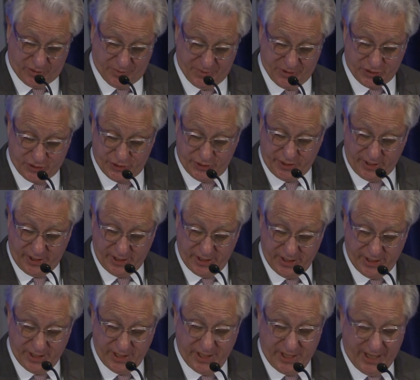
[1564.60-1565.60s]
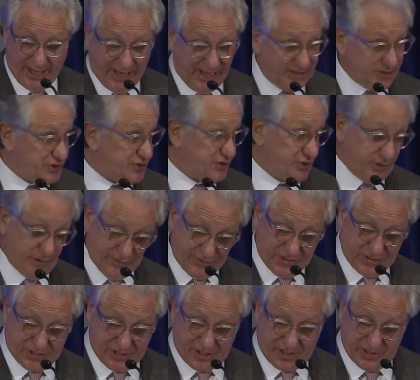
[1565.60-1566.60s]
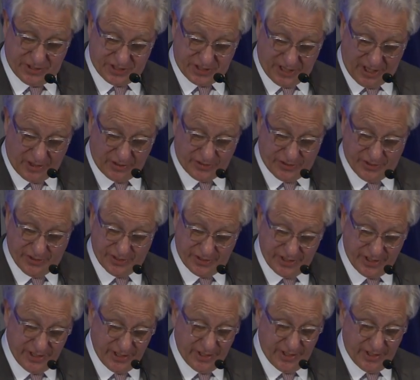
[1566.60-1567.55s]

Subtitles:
Commission and served as a consultant